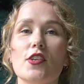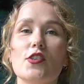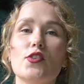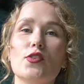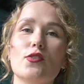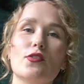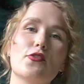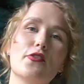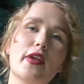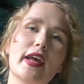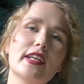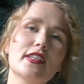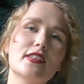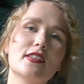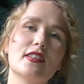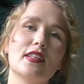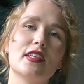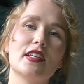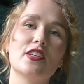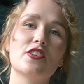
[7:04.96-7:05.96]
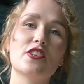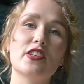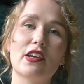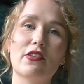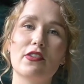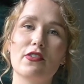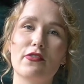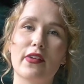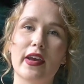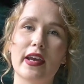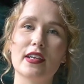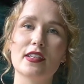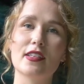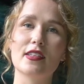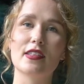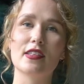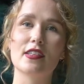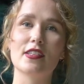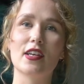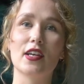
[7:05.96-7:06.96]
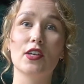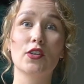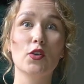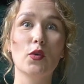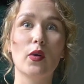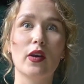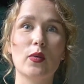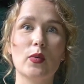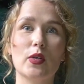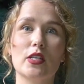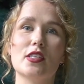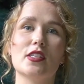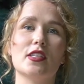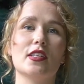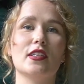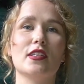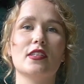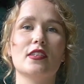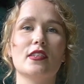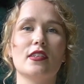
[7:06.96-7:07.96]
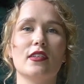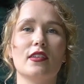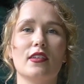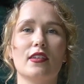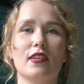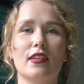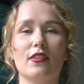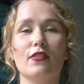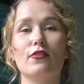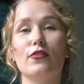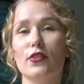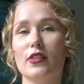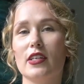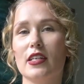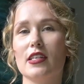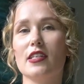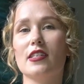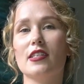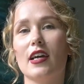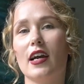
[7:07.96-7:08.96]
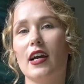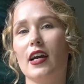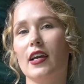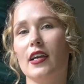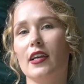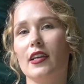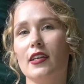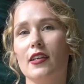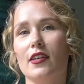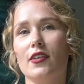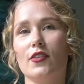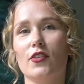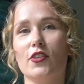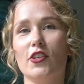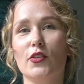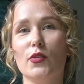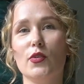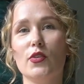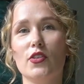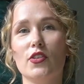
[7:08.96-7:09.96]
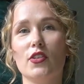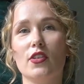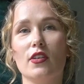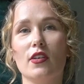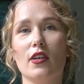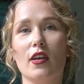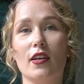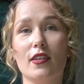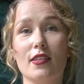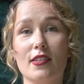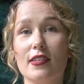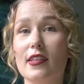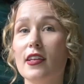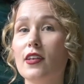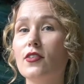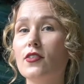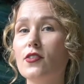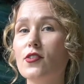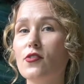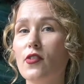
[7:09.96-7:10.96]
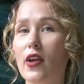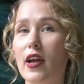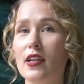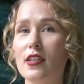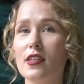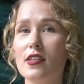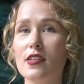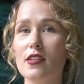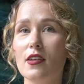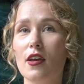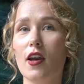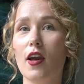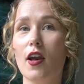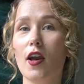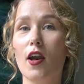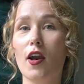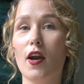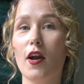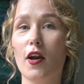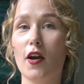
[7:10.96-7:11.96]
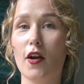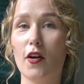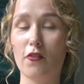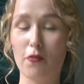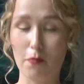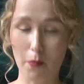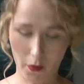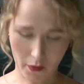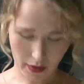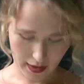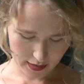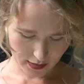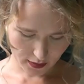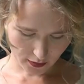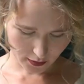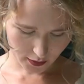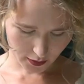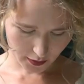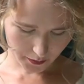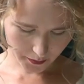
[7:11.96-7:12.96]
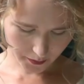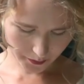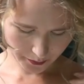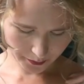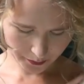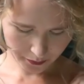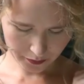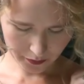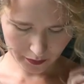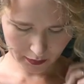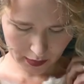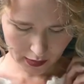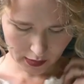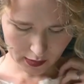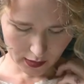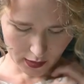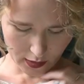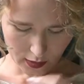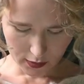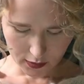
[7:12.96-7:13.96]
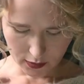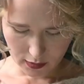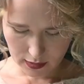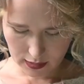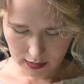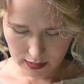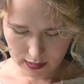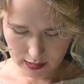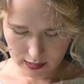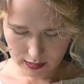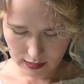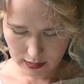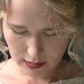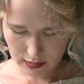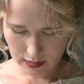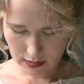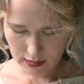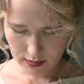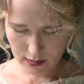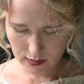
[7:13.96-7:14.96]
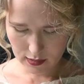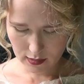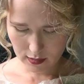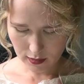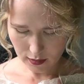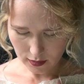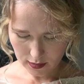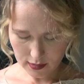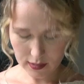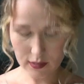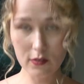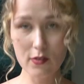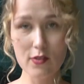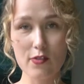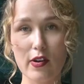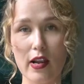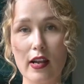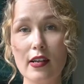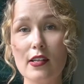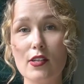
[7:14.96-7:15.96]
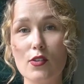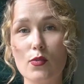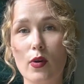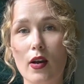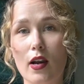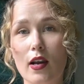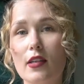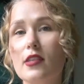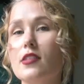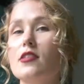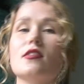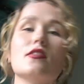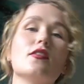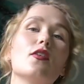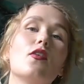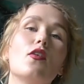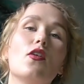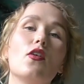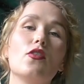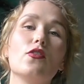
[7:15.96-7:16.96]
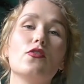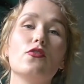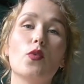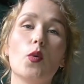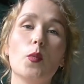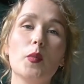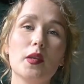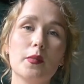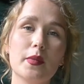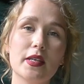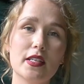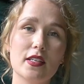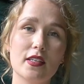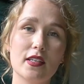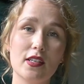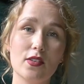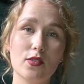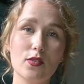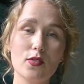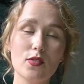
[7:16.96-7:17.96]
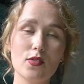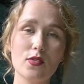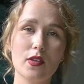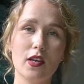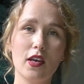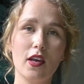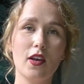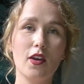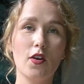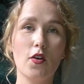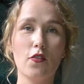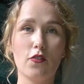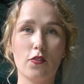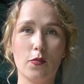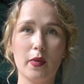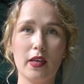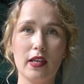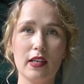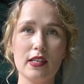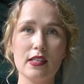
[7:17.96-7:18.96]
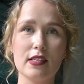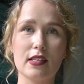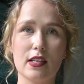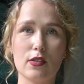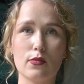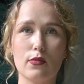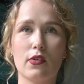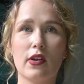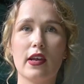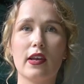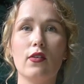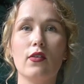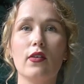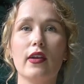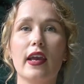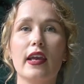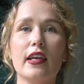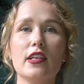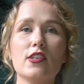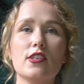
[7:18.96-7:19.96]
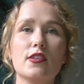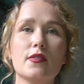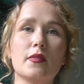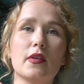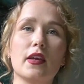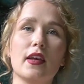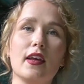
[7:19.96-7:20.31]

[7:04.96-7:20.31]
To create the sheer effect that I knew I wanted for this, I used a single strand of mohair silk. This is a single strand, it's worked on 4mm needles. For me at least, that's where I got gauge.